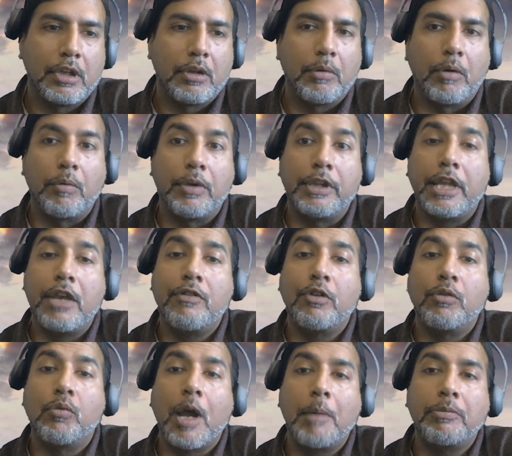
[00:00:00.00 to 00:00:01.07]
And when David
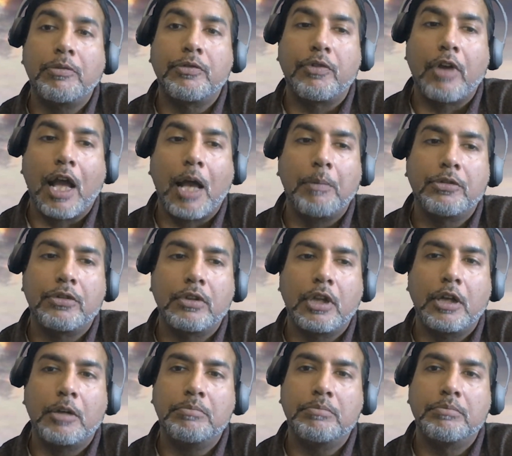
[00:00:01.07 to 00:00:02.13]
wept for
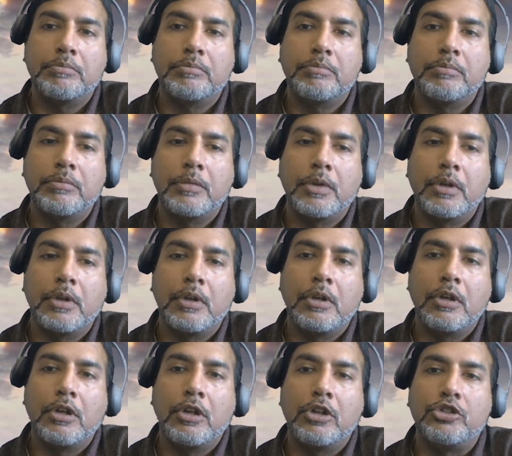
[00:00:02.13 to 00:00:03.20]
Absalom,
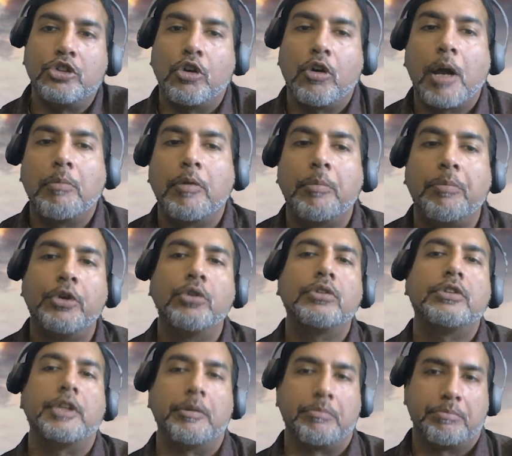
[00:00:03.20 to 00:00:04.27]
Joab rebuked
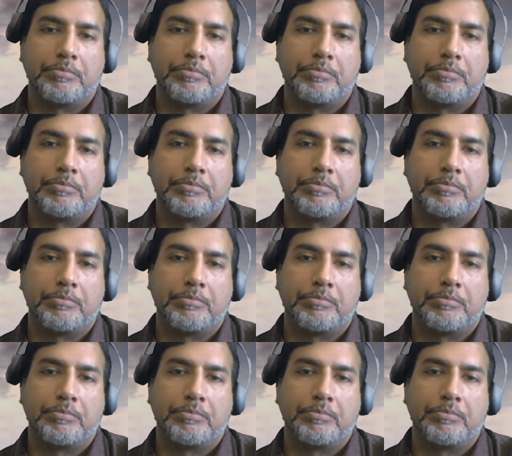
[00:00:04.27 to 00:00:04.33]
him.